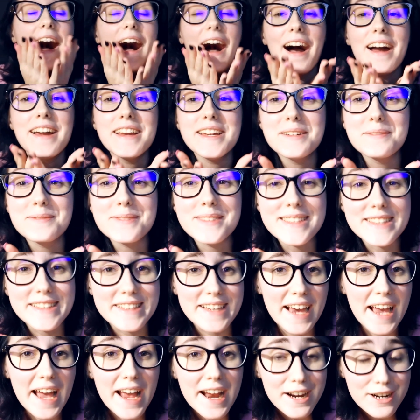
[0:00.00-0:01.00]
I am
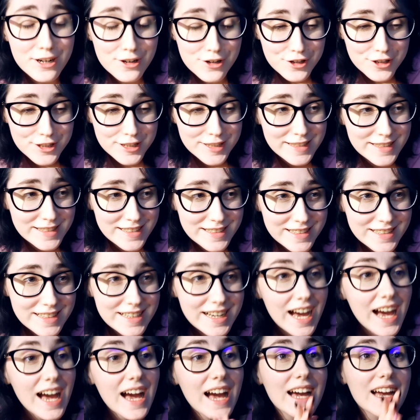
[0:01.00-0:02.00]
scared
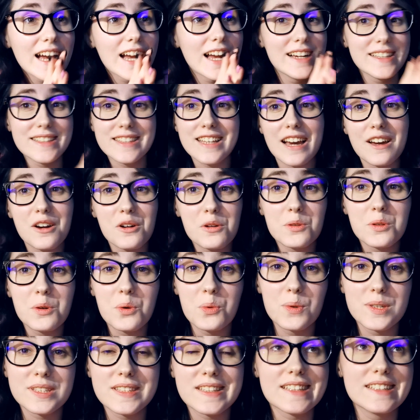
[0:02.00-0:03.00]
because I don't know
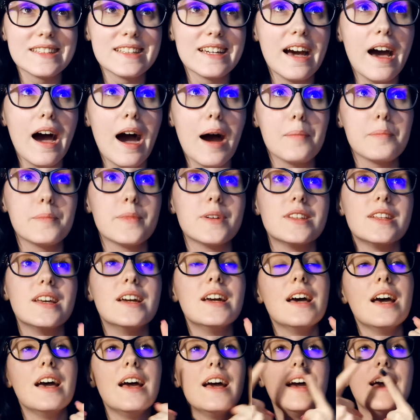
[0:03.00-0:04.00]
what's gonna happen.
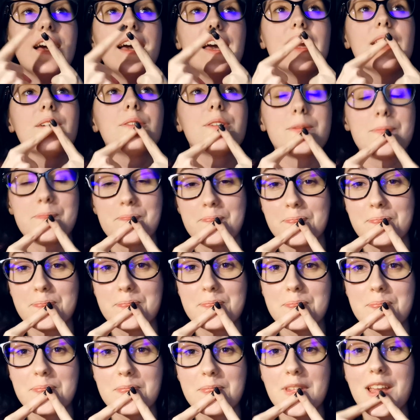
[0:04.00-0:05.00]
Anyway,
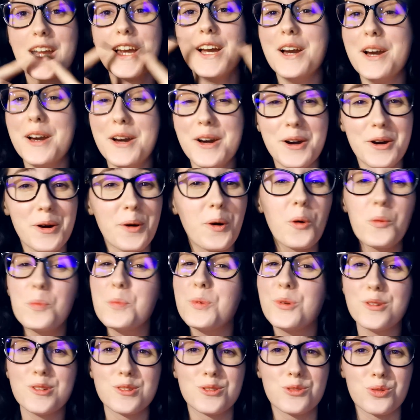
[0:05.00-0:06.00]
hope you